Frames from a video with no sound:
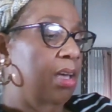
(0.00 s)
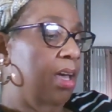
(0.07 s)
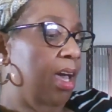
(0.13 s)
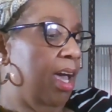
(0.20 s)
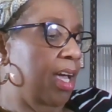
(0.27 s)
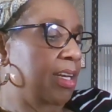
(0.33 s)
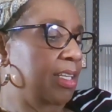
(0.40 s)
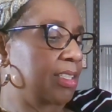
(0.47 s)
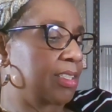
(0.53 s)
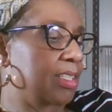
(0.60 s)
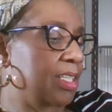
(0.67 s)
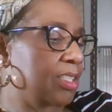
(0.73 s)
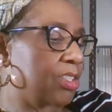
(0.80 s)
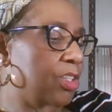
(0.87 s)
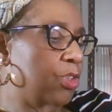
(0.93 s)
And this
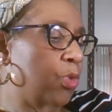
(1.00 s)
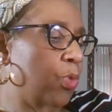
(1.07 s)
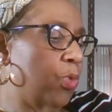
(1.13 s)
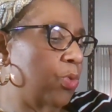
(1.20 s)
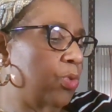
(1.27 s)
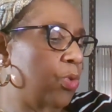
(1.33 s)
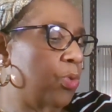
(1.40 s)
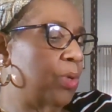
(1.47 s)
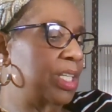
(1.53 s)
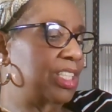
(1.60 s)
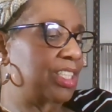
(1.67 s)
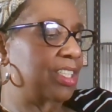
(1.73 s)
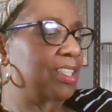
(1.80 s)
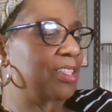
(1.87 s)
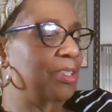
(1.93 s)
is the new
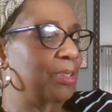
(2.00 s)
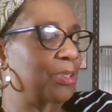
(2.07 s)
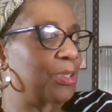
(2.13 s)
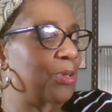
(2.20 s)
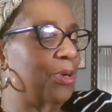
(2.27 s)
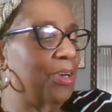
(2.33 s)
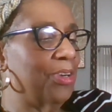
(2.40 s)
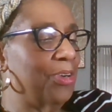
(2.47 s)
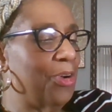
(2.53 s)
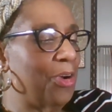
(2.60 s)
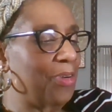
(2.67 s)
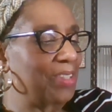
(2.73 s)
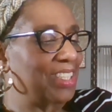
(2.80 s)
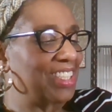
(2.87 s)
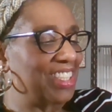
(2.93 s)

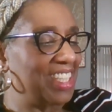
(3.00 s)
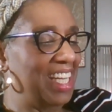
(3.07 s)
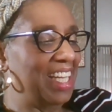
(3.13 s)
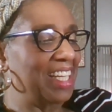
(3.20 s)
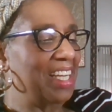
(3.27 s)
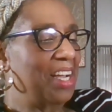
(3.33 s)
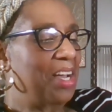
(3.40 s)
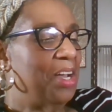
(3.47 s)
Nourishing